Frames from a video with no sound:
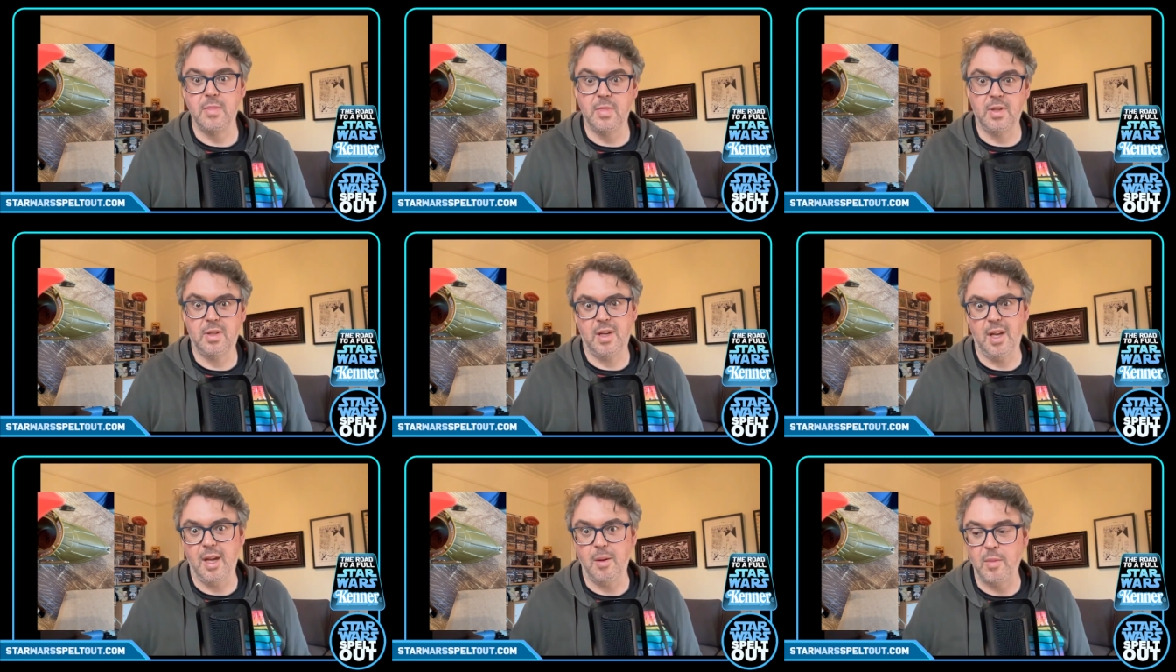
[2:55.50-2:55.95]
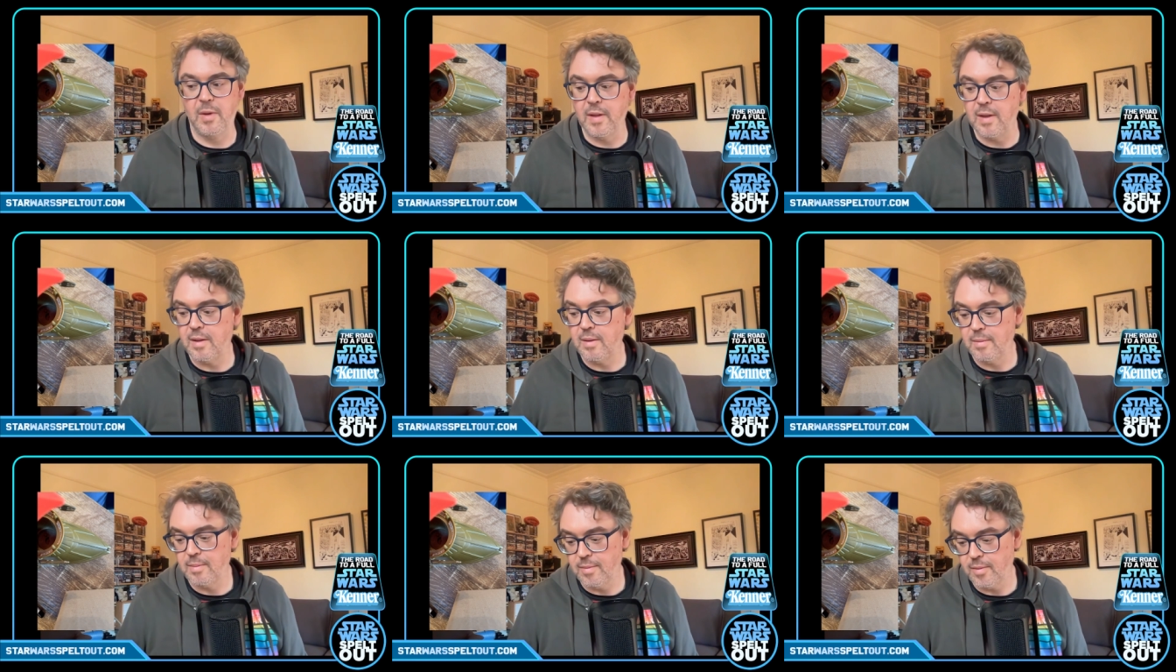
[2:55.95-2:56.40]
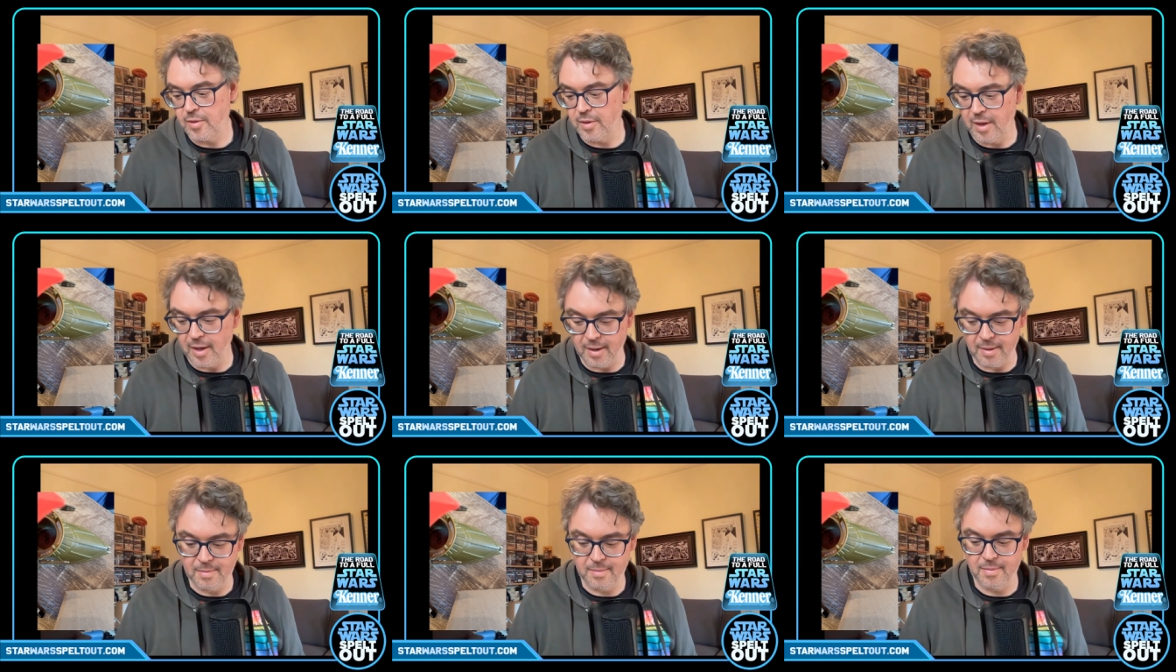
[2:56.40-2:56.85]
came with it,
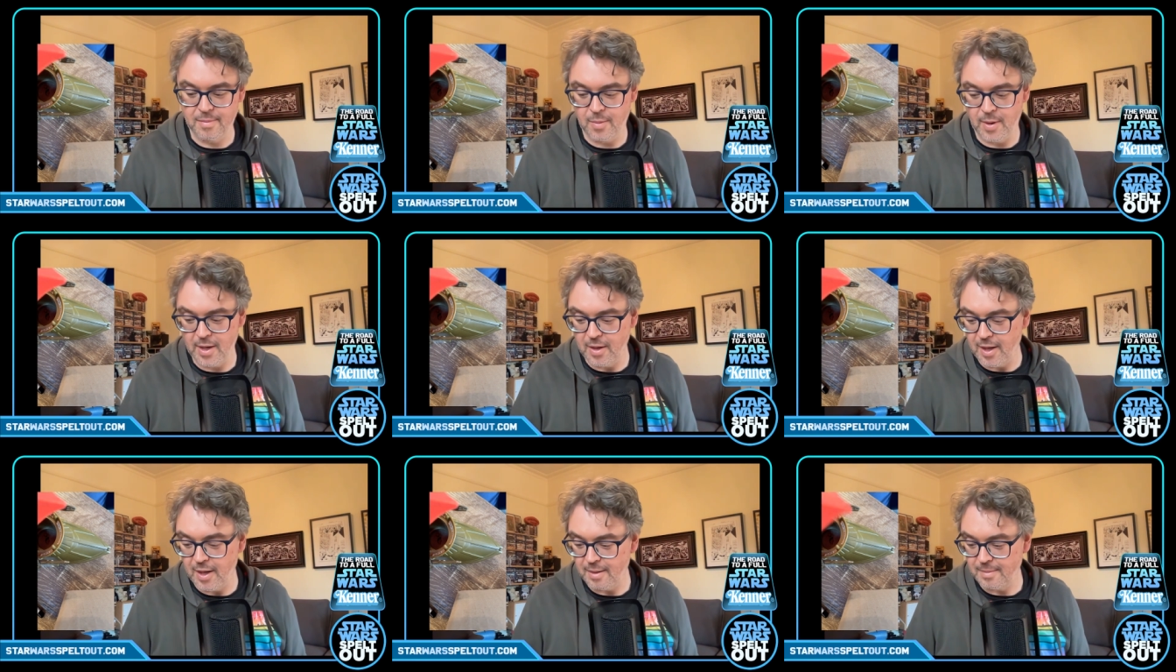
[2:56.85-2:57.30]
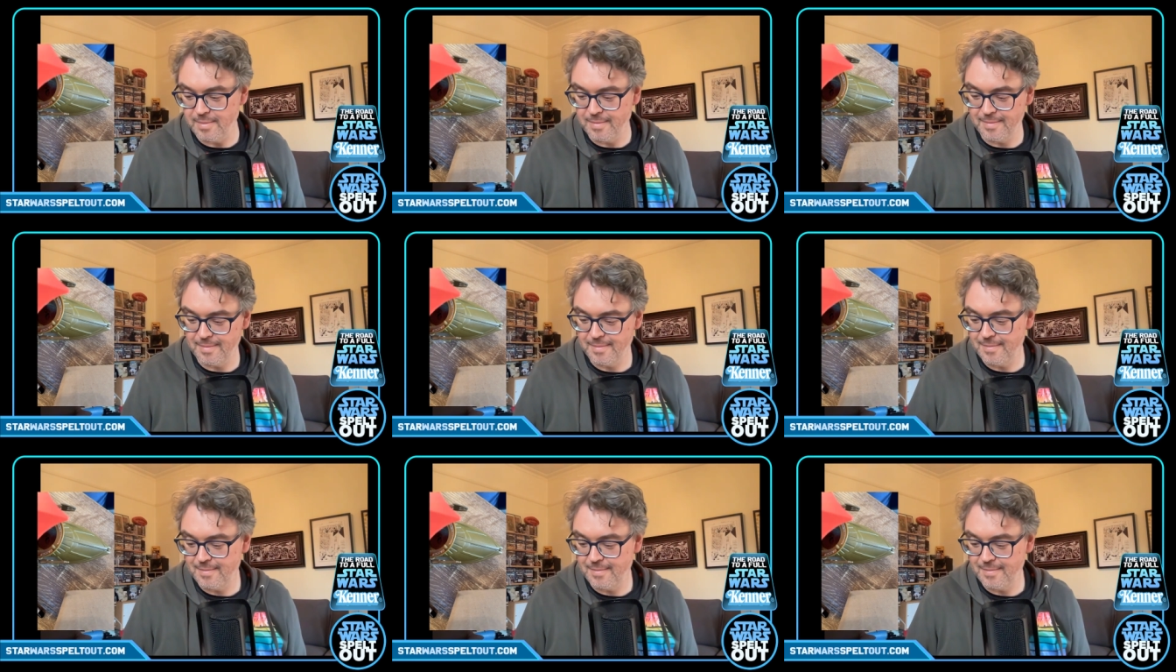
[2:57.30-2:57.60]
so why not?